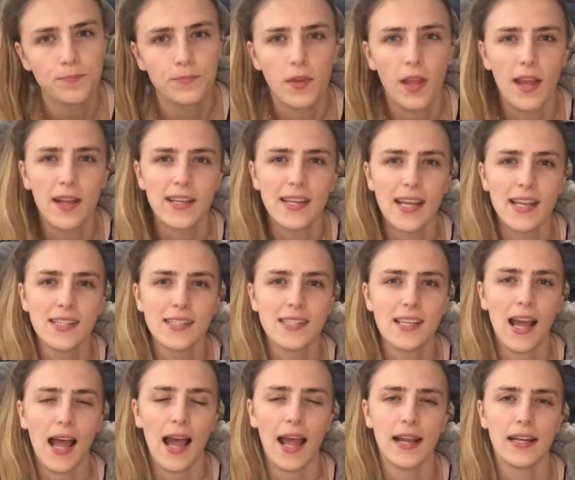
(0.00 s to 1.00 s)
It tastes
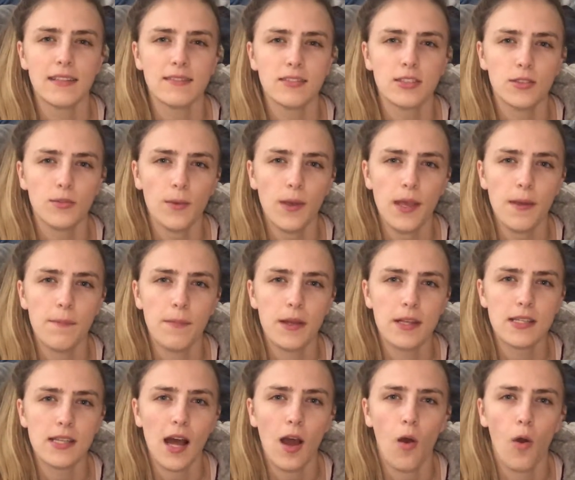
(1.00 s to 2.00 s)
kind of sweet.
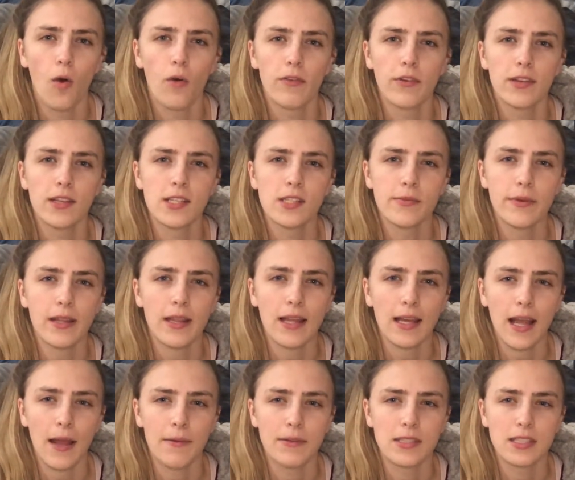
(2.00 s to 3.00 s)
It's not overly sweet
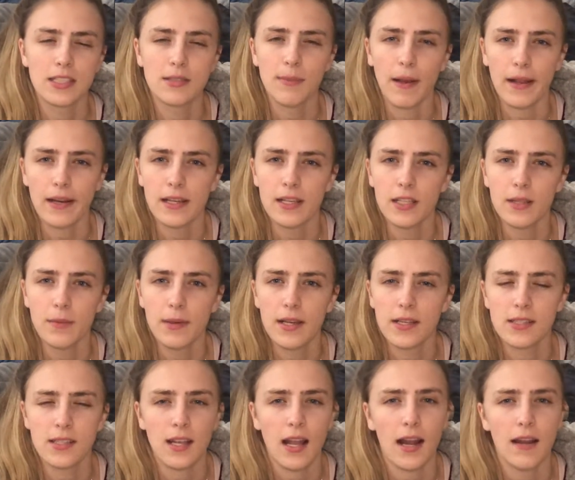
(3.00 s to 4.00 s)
like I was expecting it to be,
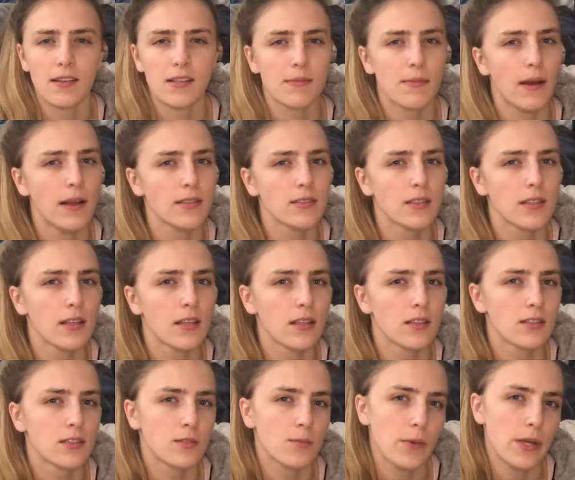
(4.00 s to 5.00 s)
because it kind of smells a
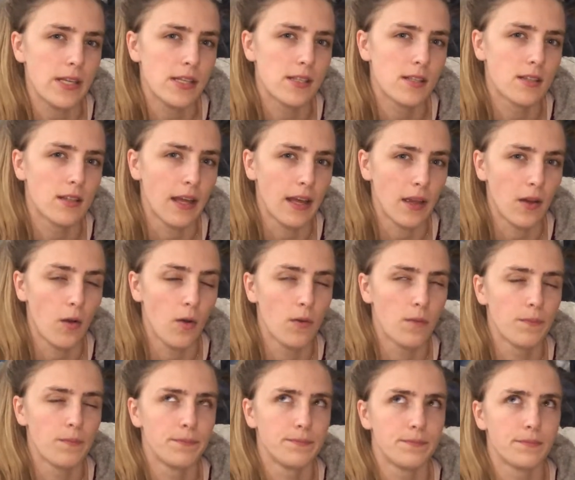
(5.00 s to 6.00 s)
little sweet, like
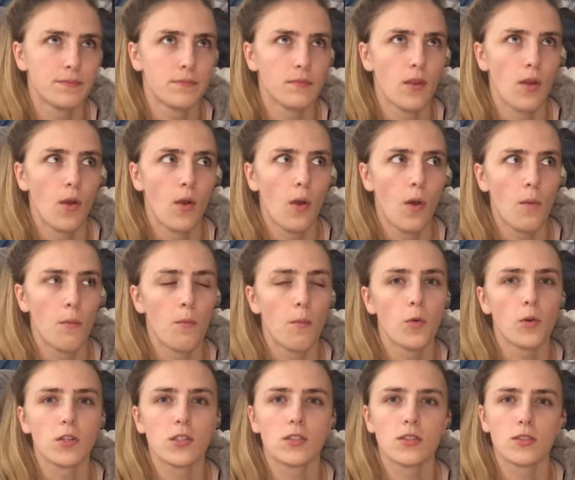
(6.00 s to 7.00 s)

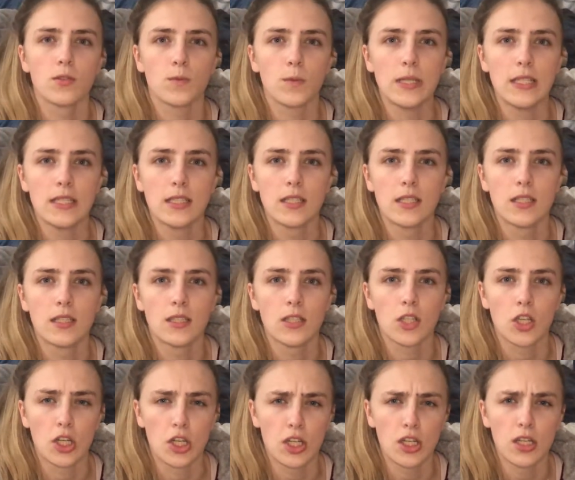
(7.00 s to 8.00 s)
more
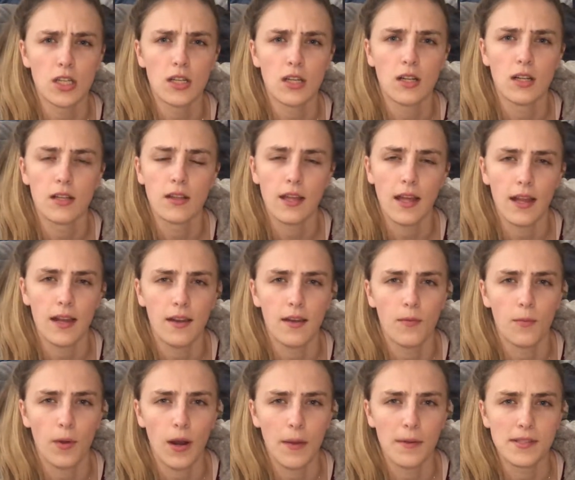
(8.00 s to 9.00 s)
sweeter than
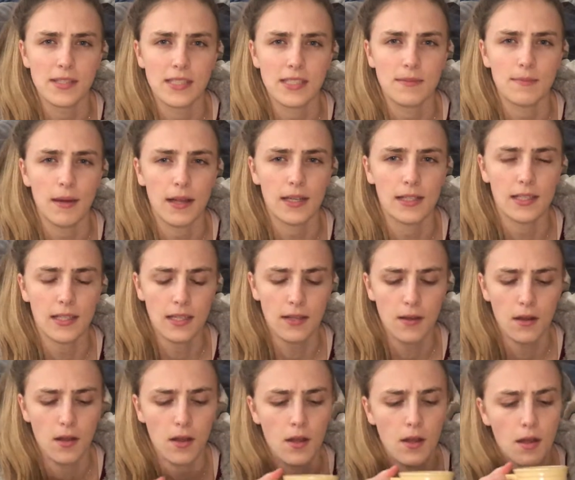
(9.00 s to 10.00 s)
what I was expecting.
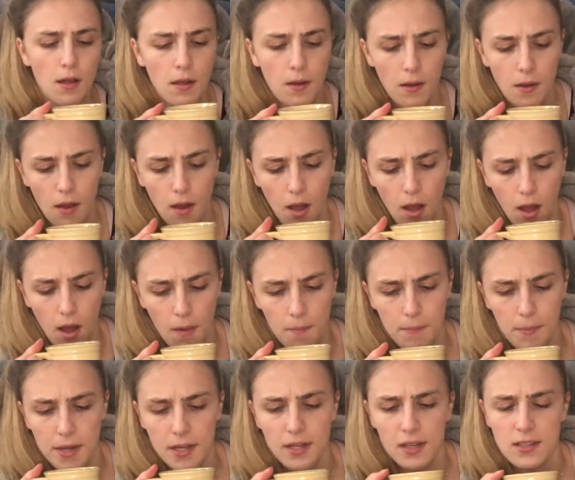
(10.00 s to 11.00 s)

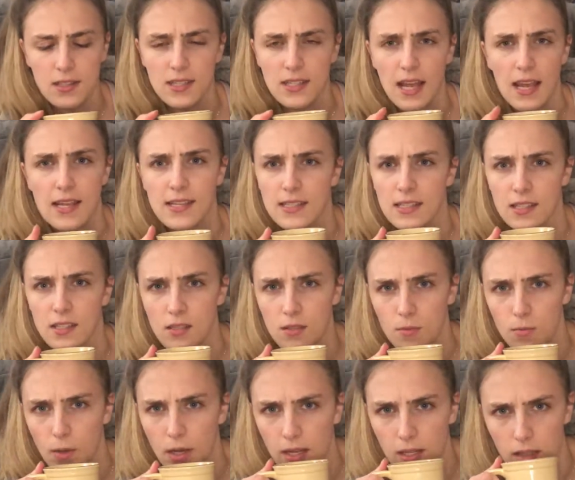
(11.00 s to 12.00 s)
But it doesn't taste as
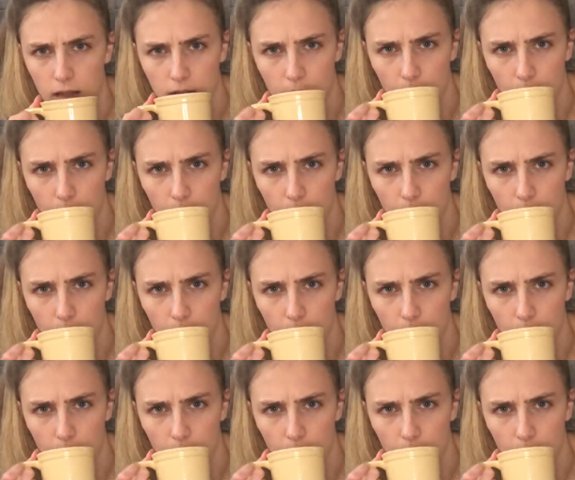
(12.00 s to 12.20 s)
sweet.